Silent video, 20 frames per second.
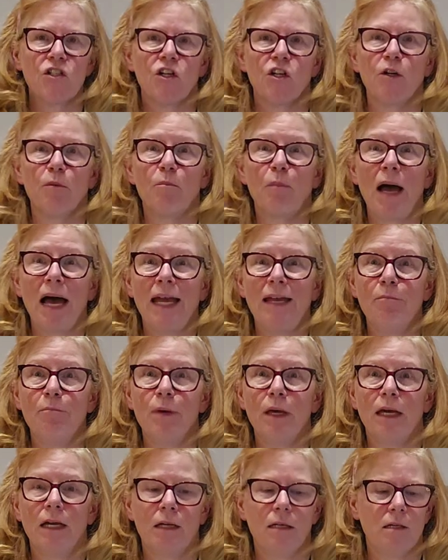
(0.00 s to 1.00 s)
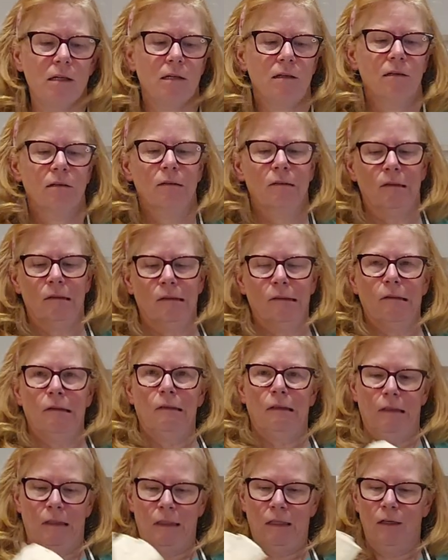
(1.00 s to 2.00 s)
start piping
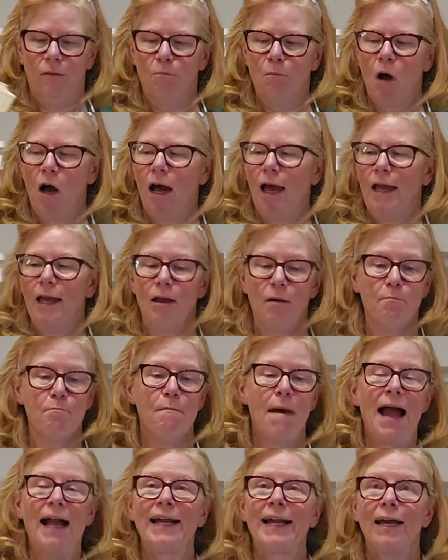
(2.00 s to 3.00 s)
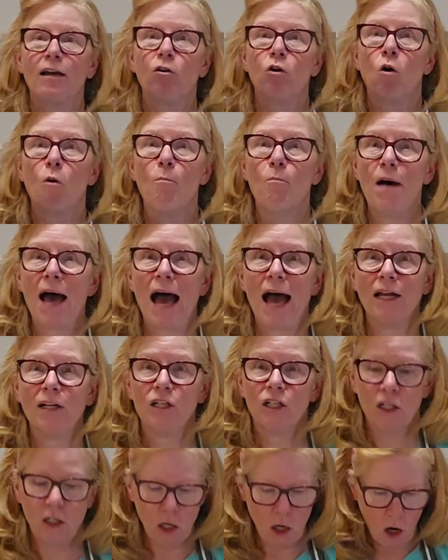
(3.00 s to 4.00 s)
my macaron
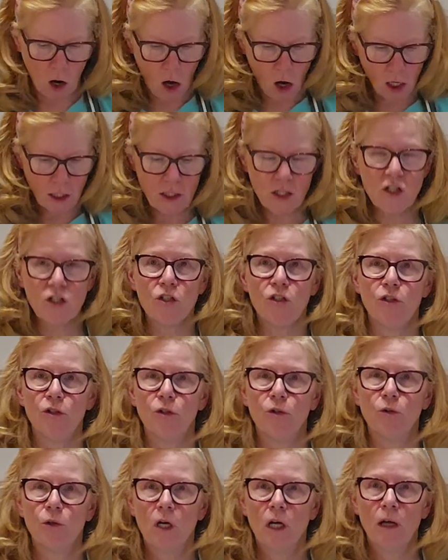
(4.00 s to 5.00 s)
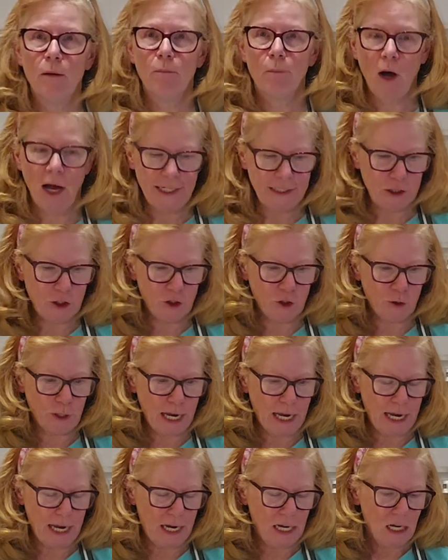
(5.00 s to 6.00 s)
batter onto my
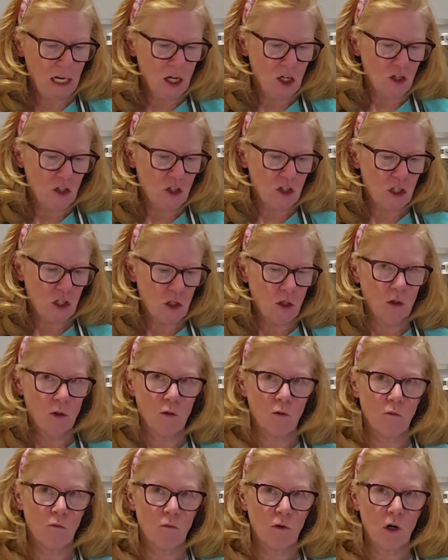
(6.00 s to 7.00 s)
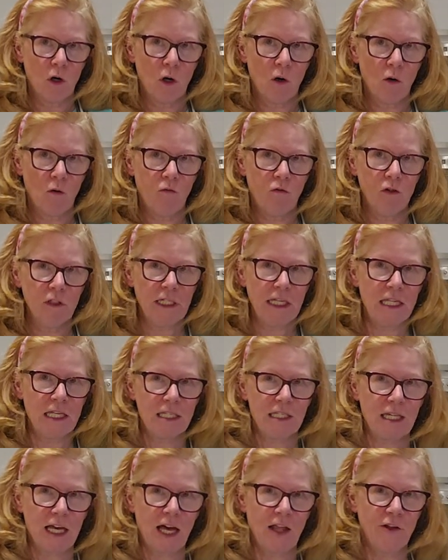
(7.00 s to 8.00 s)
tray. So hopefully
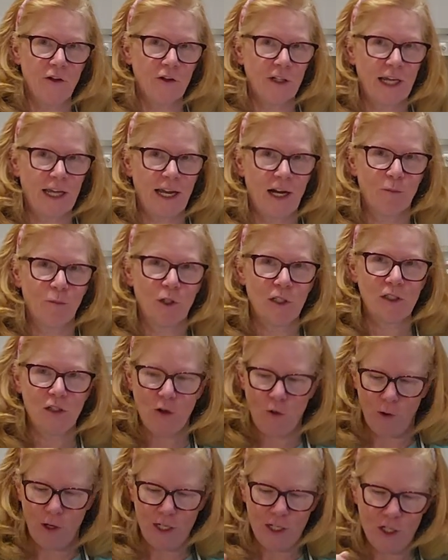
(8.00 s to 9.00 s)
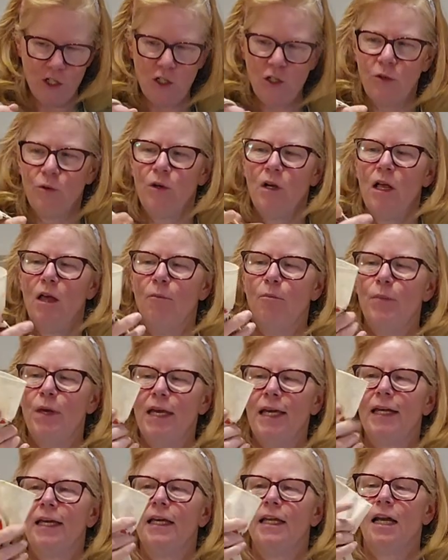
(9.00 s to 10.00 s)
this other camera is going to
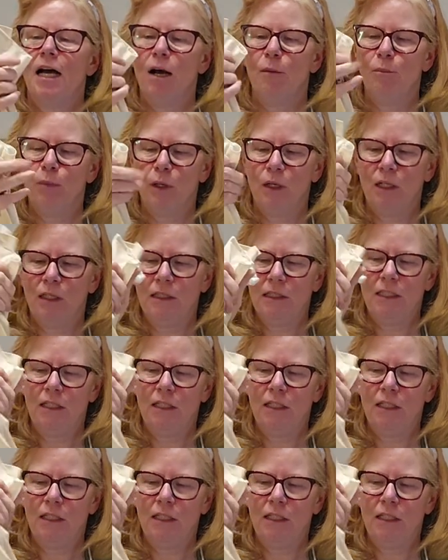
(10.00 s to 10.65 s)
pick it up a